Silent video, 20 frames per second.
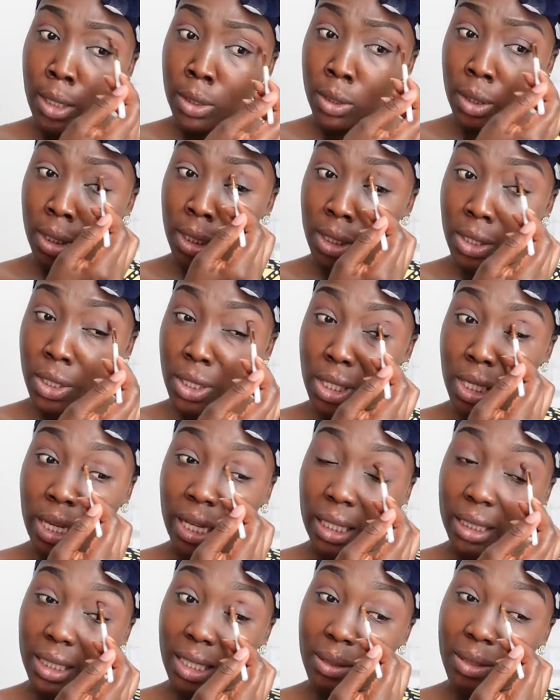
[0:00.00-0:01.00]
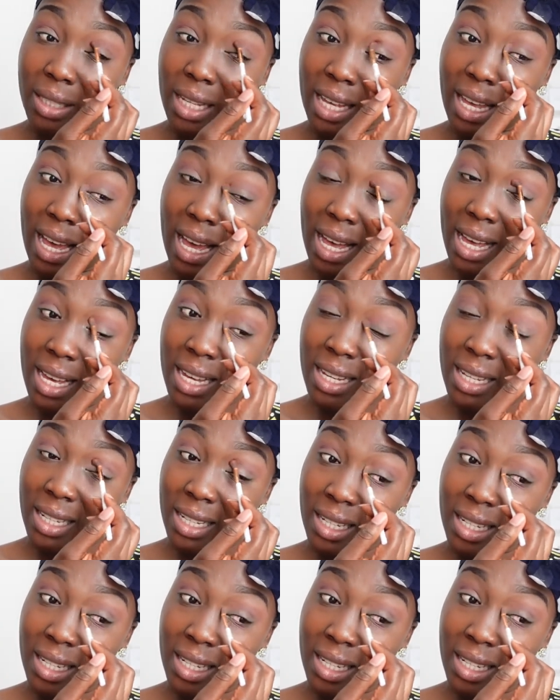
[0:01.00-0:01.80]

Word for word: So this stench, I was like, ah,